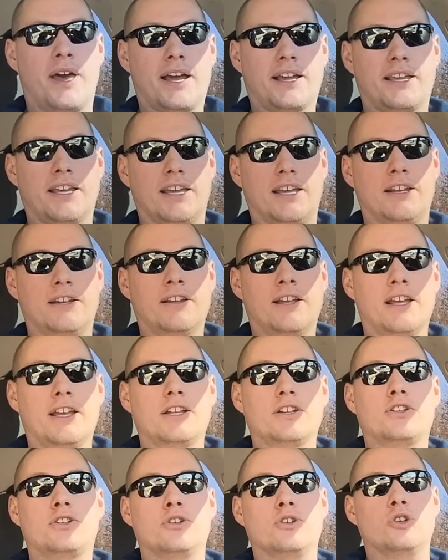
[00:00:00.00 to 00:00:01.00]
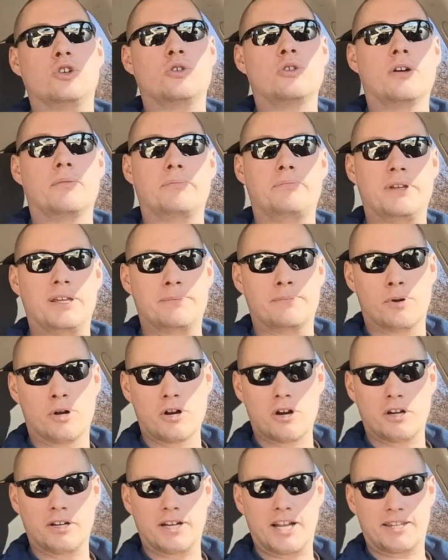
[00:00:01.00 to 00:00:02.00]
back in to be
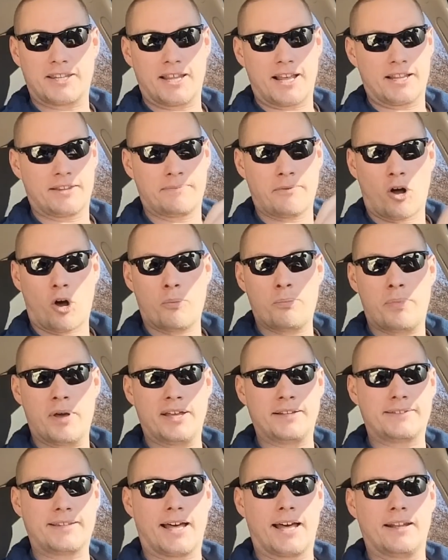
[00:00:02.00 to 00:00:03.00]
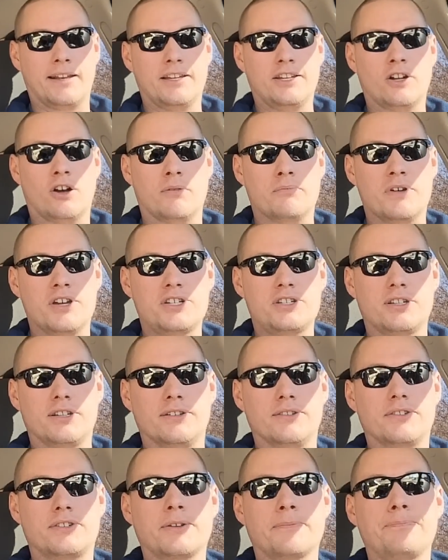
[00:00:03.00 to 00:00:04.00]
burned. That's, that's all based on, you know,
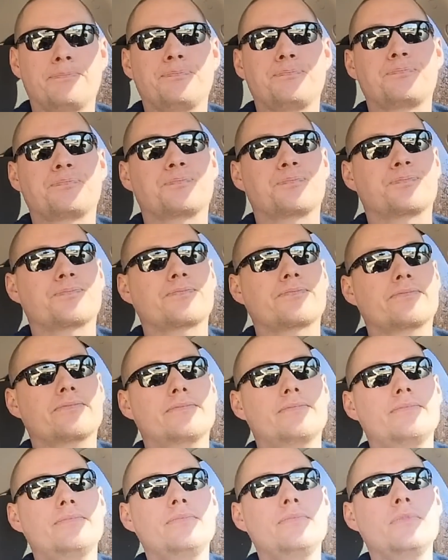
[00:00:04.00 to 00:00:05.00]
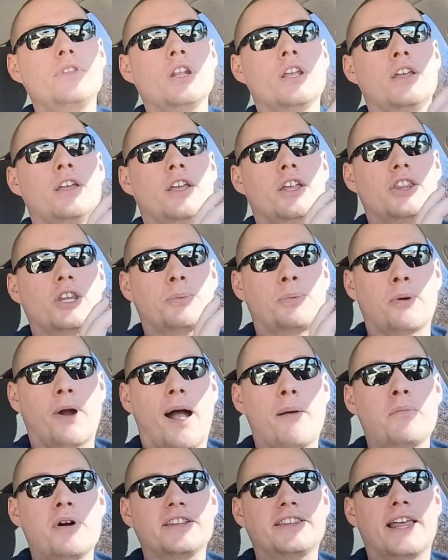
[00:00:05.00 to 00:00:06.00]
emissions. The
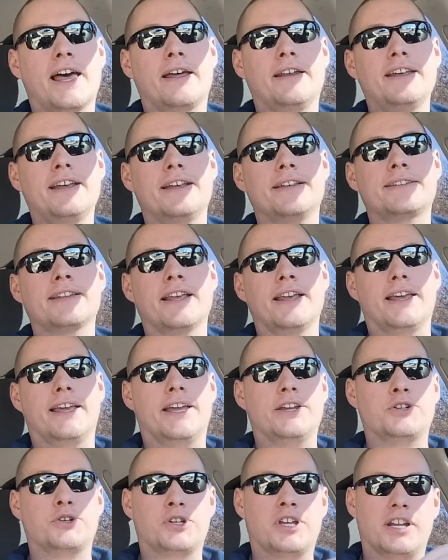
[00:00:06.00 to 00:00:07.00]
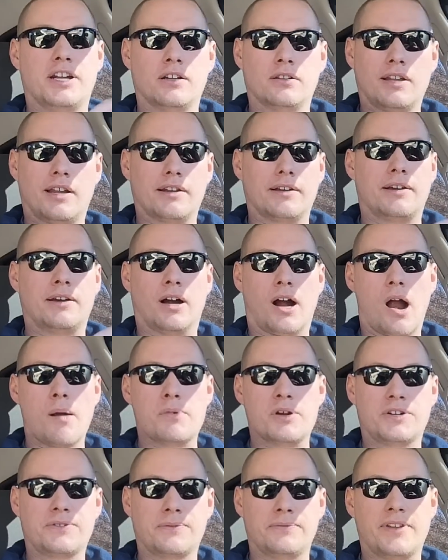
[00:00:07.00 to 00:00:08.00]
problem with that is, is you're getting a lot of
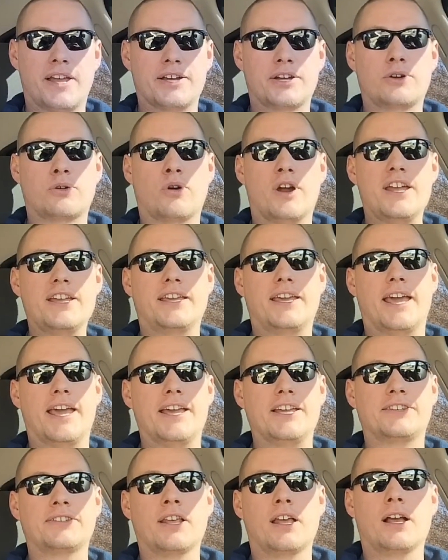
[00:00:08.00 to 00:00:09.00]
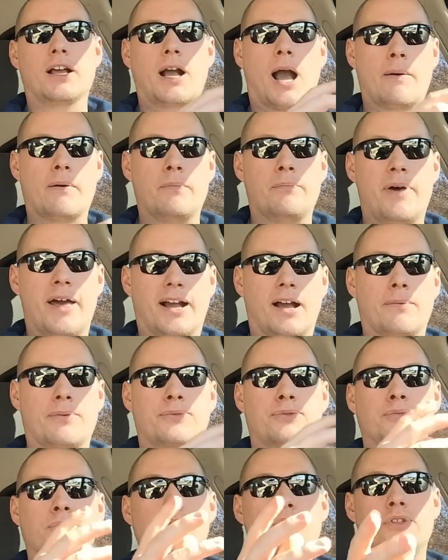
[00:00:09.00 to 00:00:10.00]
garbage from that crankcase coming back up
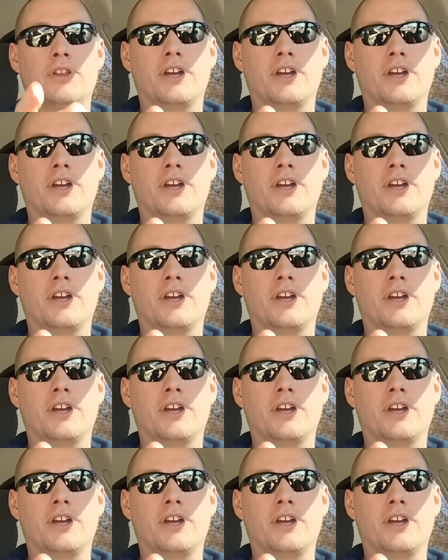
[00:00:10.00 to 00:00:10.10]
through